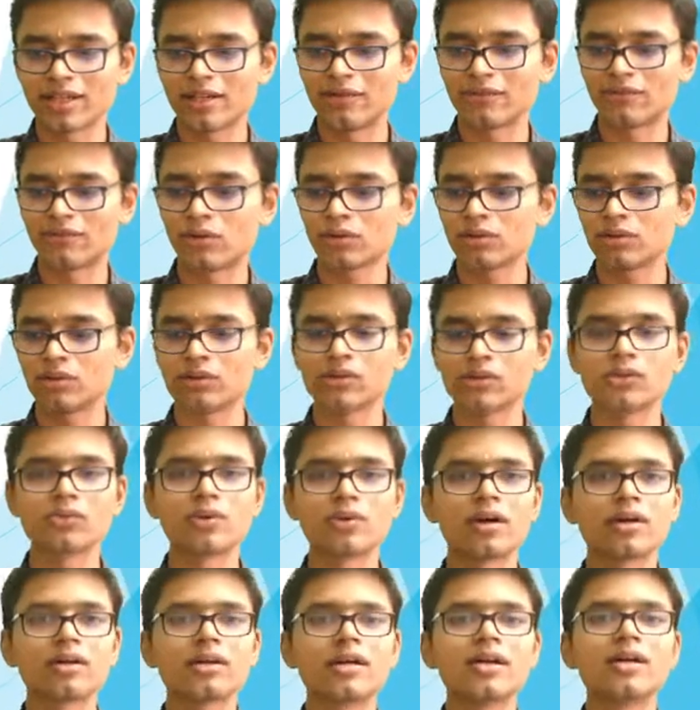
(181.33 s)
it for those who
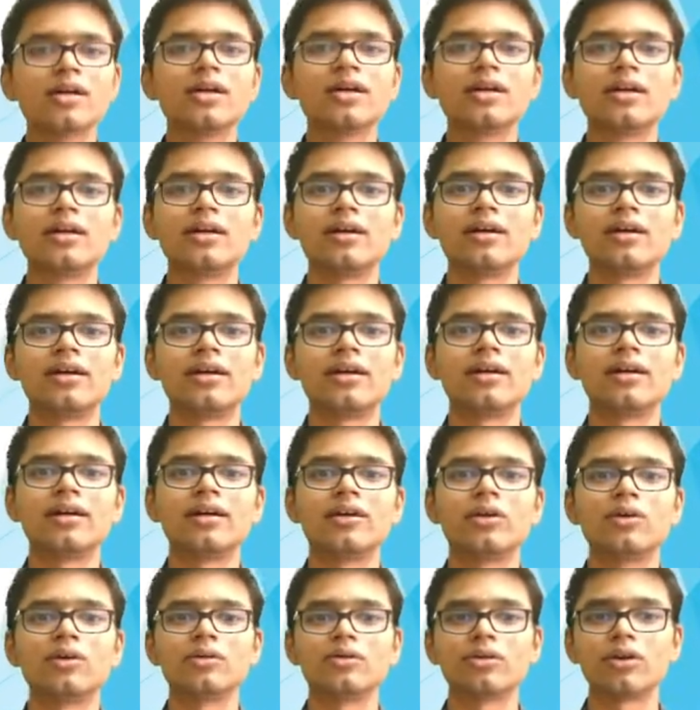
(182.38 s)
are,
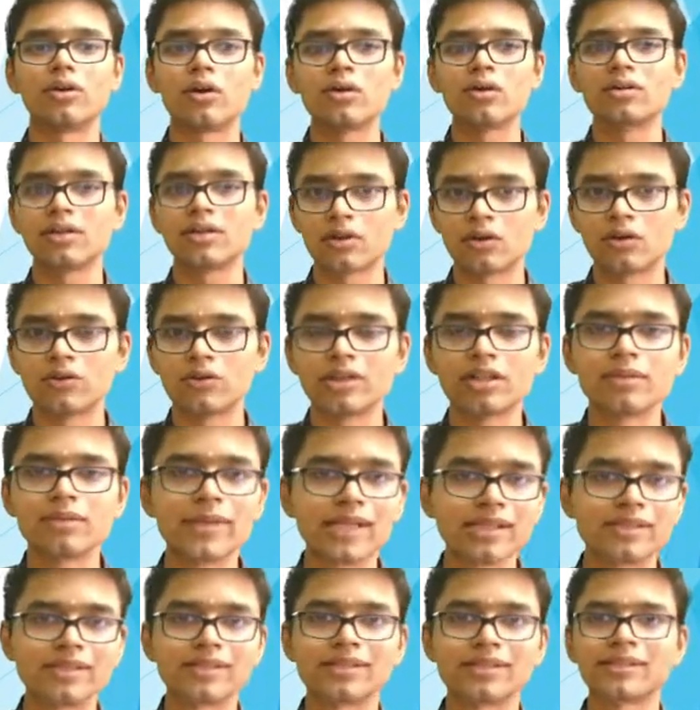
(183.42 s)
not thorough with the
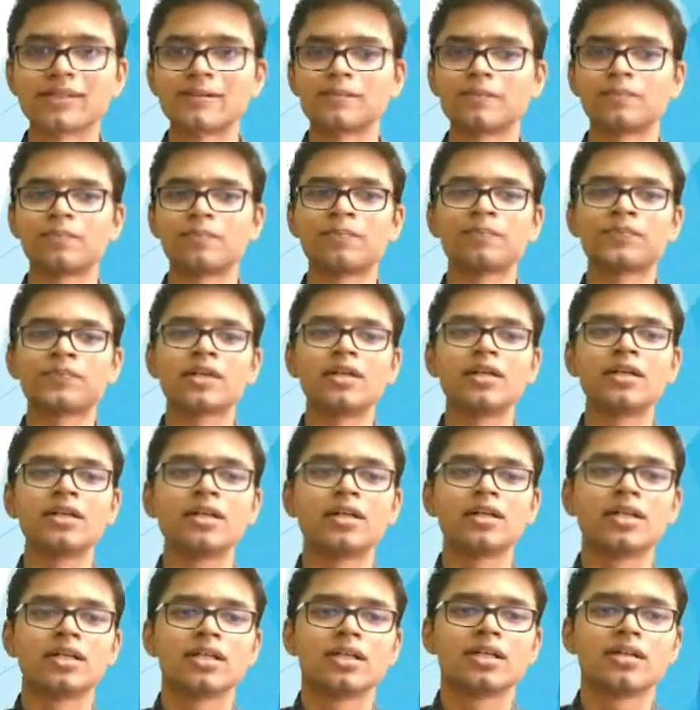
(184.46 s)
basics.
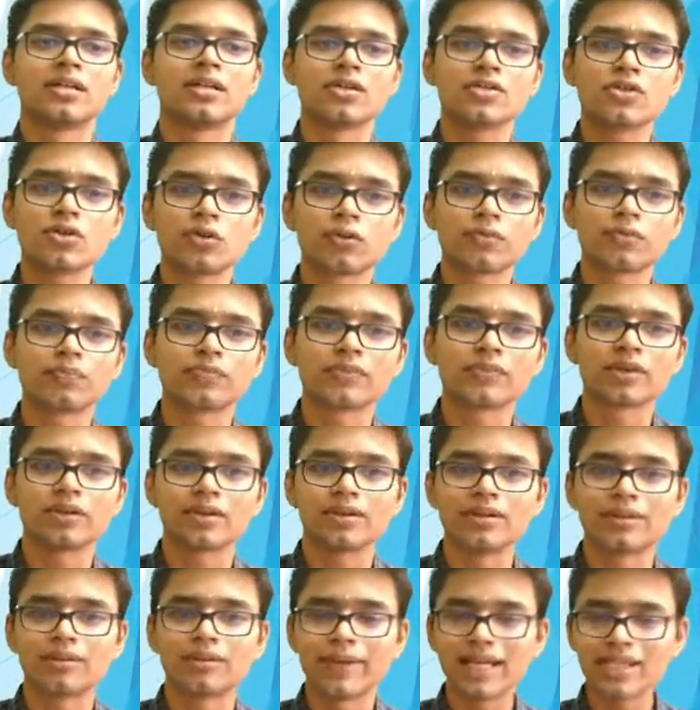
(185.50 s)
So
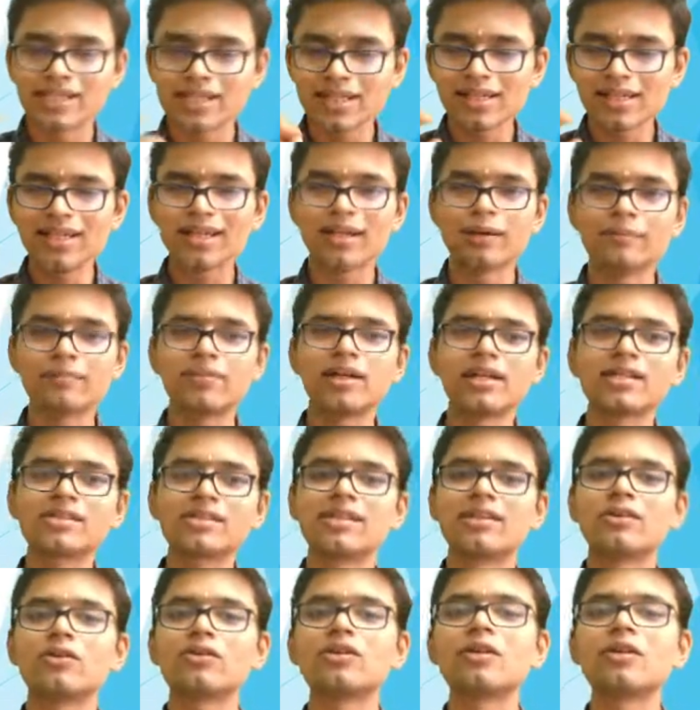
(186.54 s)
basically, a number is
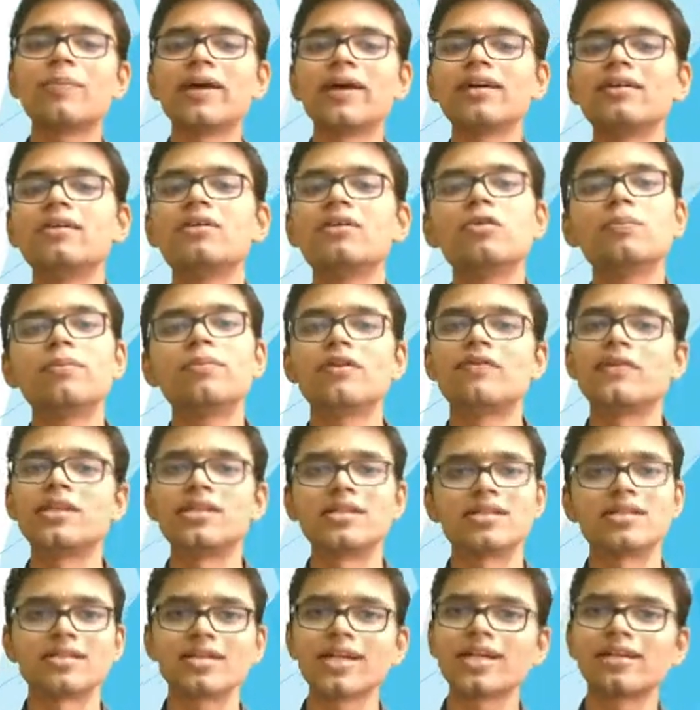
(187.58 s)
denoted by a group of
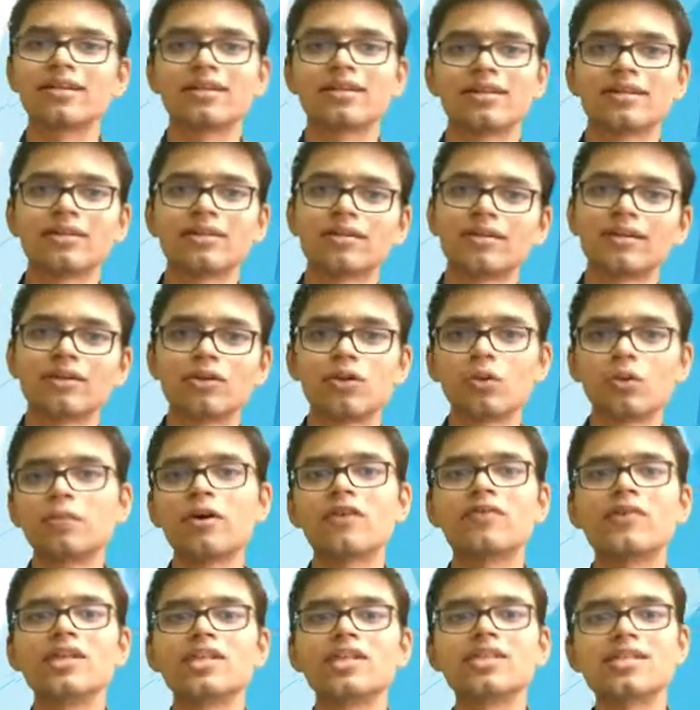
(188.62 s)
digits, right? A group
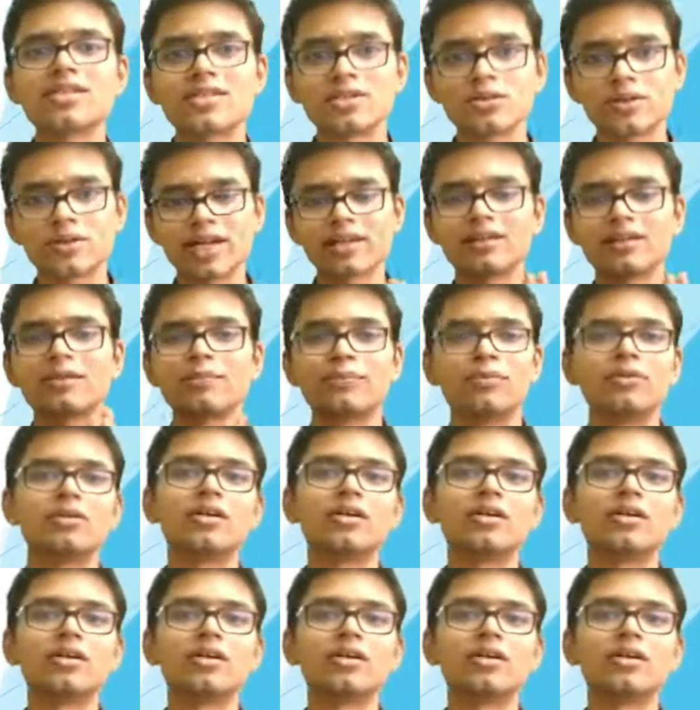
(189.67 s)
of digits together